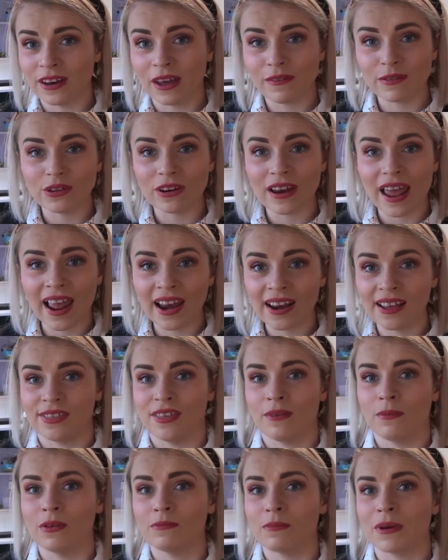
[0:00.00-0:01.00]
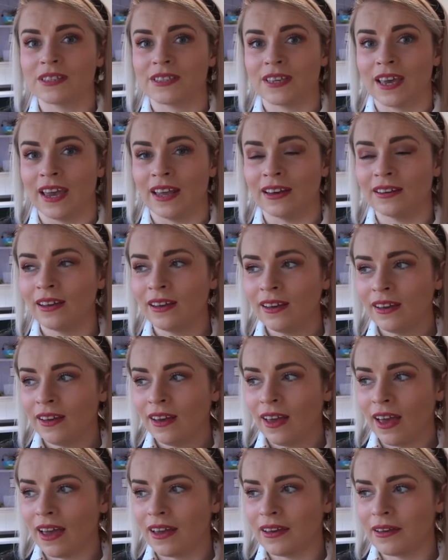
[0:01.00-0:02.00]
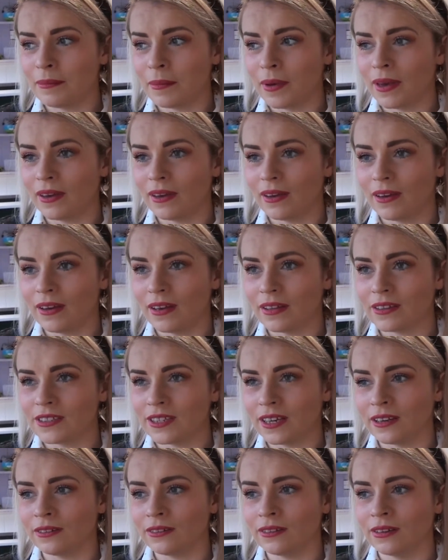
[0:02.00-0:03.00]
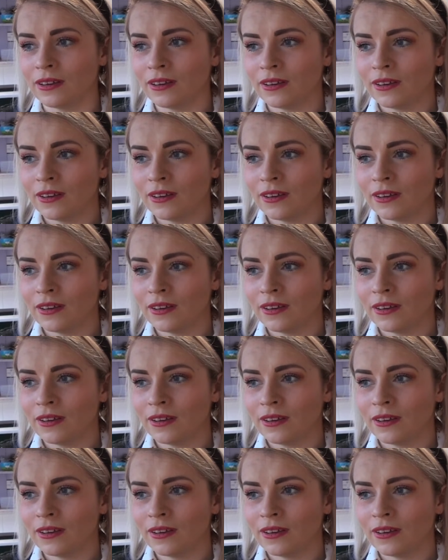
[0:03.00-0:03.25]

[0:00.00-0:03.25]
Never done anything with my skin until